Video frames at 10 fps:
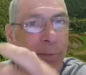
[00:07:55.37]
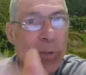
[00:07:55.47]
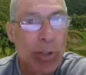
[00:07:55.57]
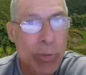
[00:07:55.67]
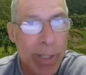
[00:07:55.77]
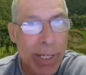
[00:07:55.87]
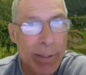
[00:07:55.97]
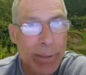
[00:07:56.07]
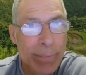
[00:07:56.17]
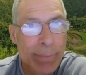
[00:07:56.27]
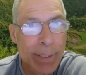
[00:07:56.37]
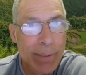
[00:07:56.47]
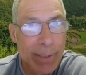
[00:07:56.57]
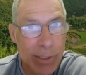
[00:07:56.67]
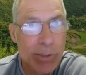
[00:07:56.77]
If you're a creator,
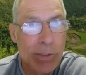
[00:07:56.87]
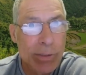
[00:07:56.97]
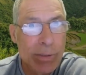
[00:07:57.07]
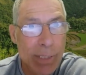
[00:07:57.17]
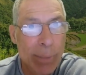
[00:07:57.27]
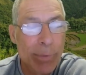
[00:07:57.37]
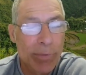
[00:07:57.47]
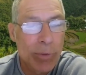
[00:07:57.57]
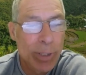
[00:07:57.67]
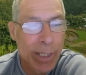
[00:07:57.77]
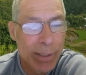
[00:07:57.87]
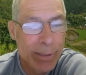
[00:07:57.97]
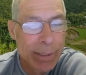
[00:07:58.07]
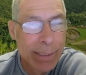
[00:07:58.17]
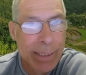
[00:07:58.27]
a digital type of
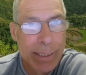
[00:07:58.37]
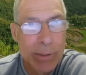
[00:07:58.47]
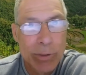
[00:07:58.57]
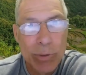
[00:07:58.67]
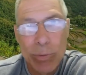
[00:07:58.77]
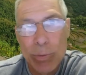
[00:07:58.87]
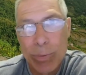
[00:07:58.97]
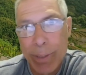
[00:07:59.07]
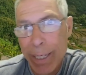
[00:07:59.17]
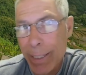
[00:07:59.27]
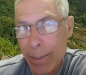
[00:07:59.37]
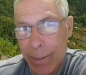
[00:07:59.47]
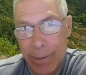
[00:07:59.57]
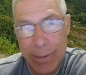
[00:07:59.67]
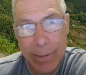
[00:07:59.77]
creator, you do
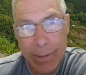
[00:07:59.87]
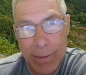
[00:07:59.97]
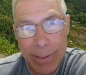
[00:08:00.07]
anything